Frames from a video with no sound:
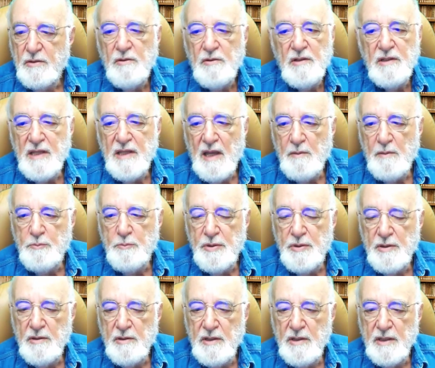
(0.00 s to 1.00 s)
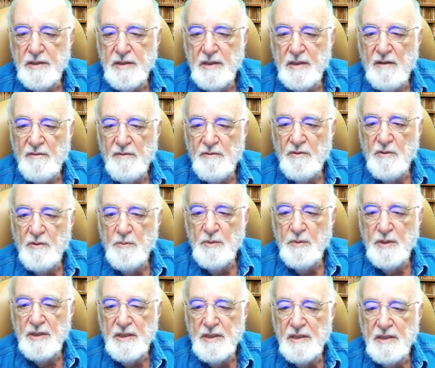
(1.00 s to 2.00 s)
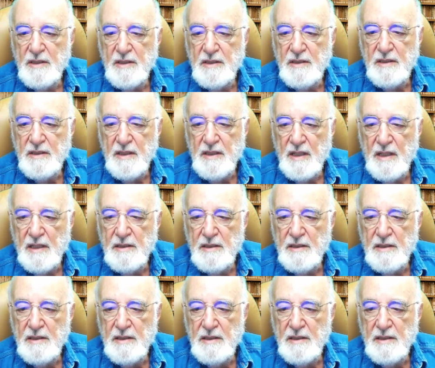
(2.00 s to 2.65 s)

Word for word: During that period, the government contended